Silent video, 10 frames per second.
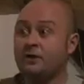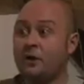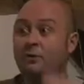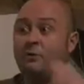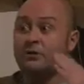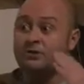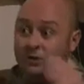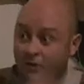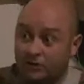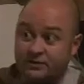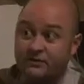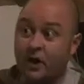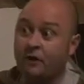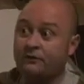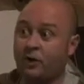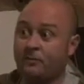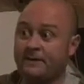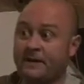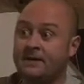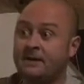Go and watch lots of live
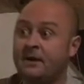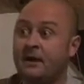comedy,